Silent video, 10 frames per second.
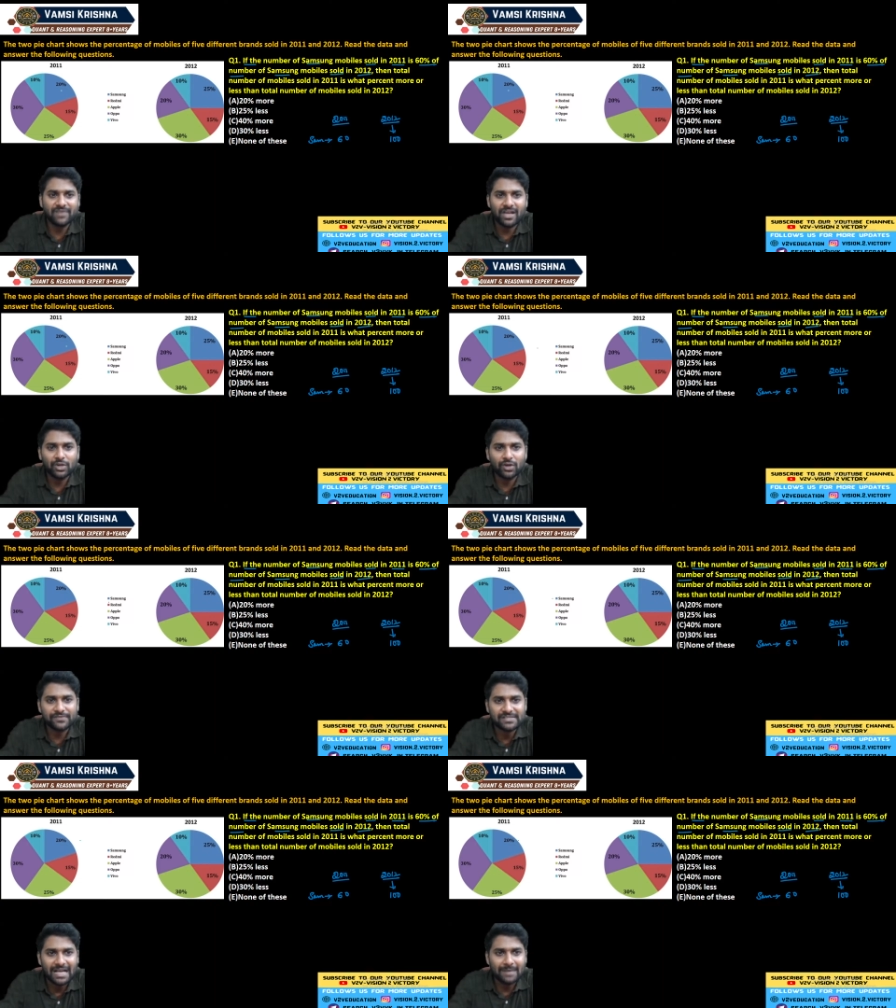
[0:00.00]
value of
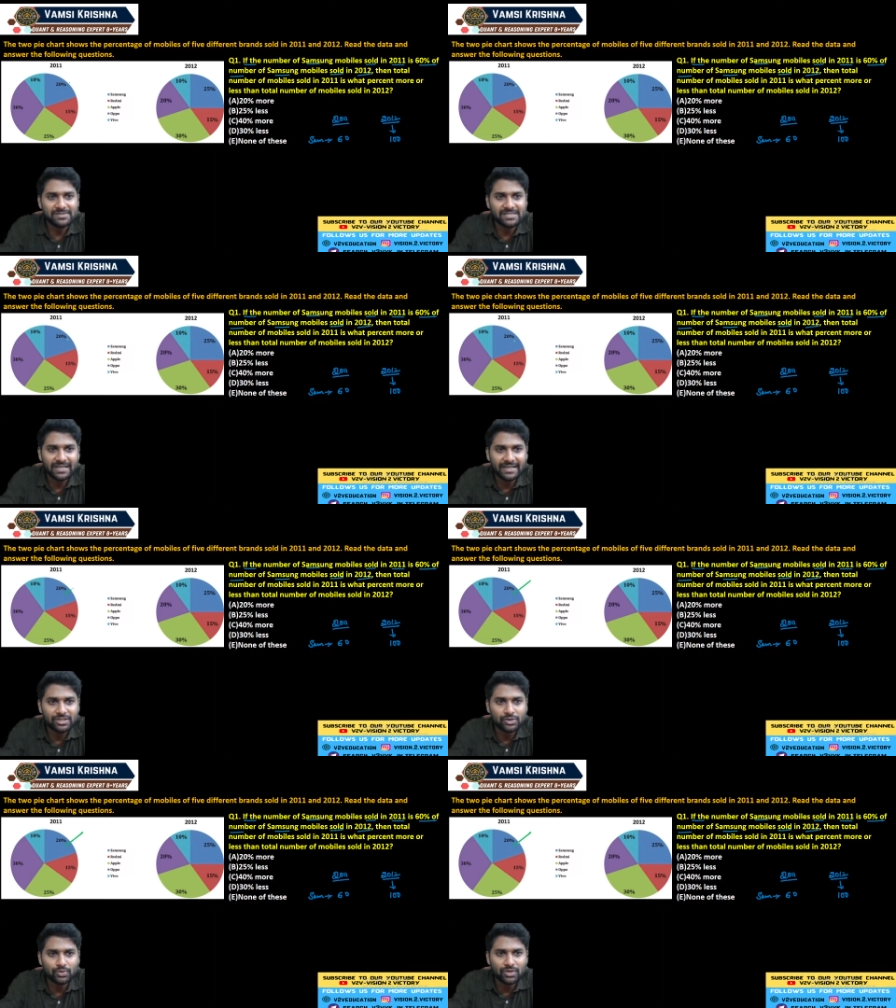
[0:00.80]
Samsung
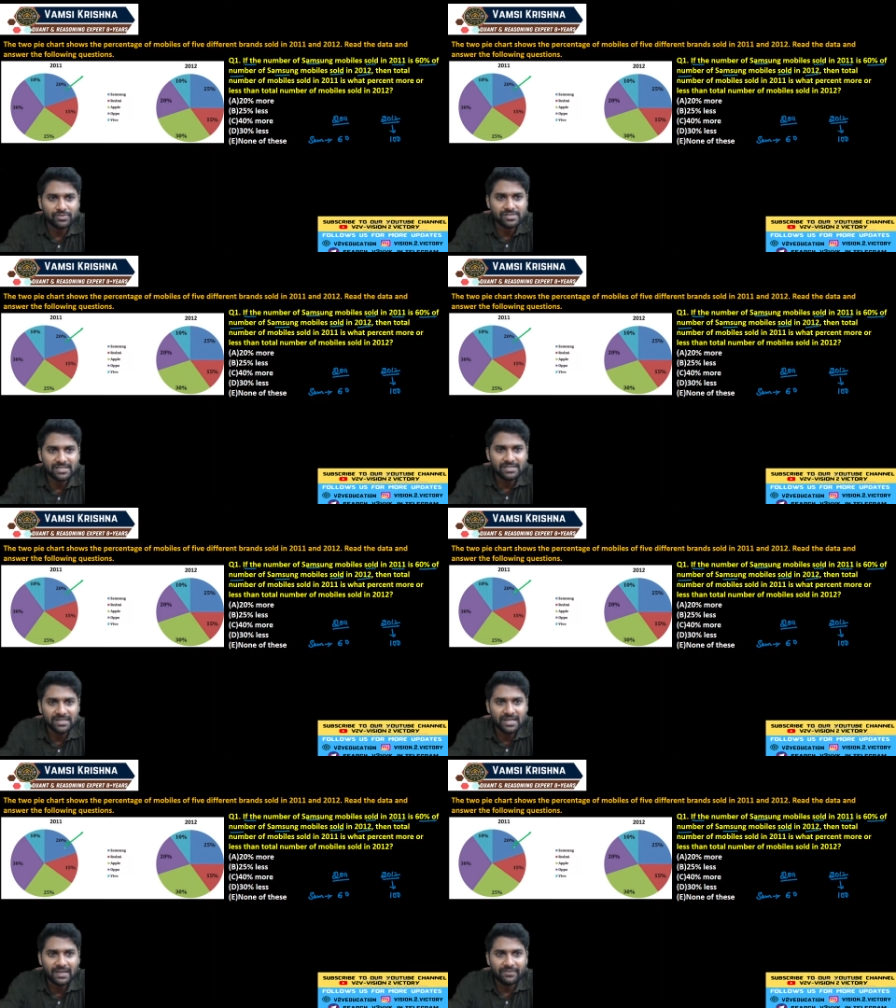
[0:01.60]
in
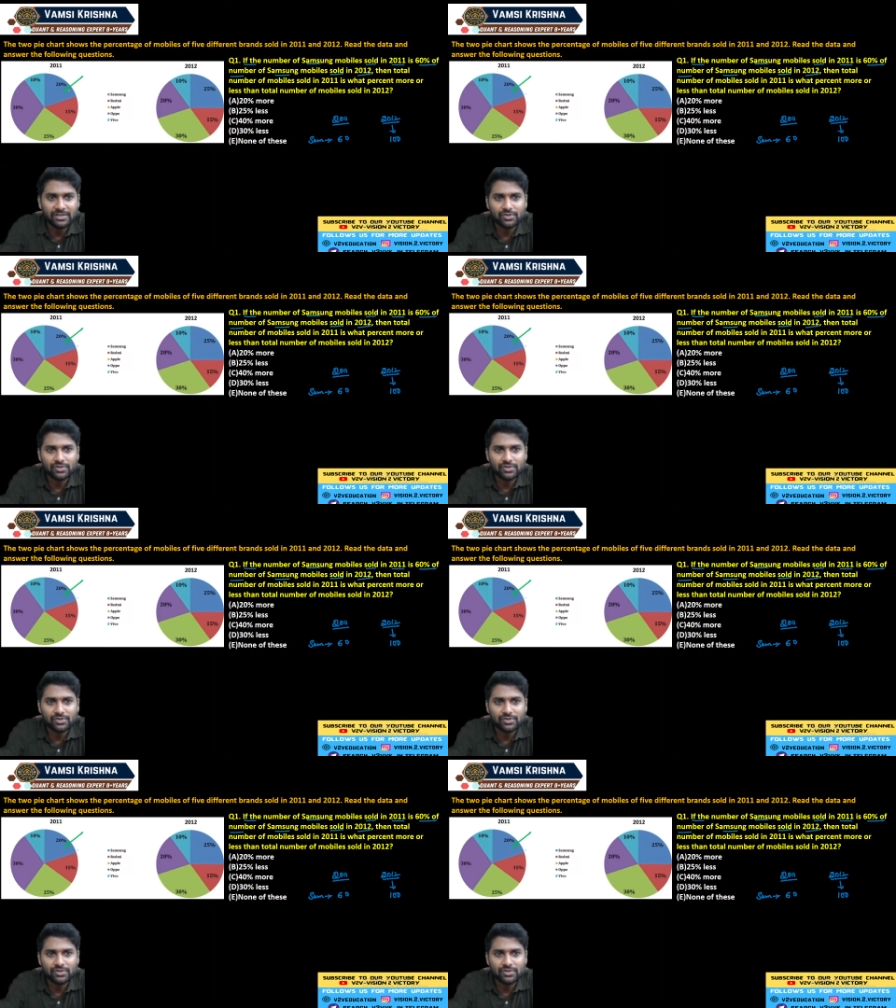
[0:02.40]
2011.